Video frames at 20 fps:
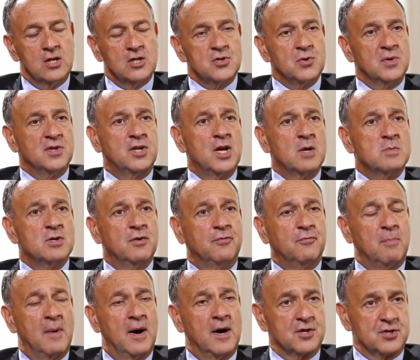So in terms
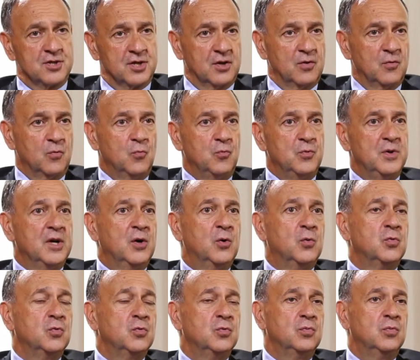of margin, we
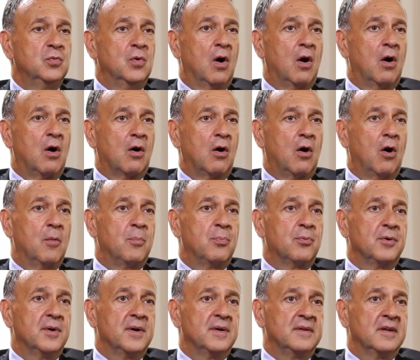grew our
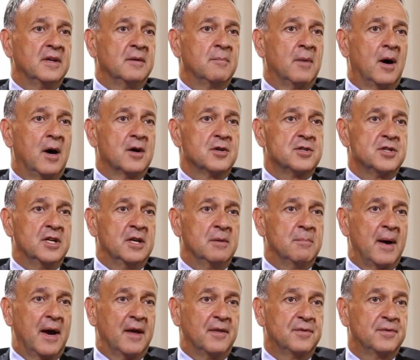operating margin
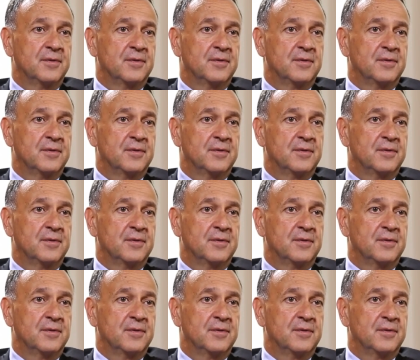by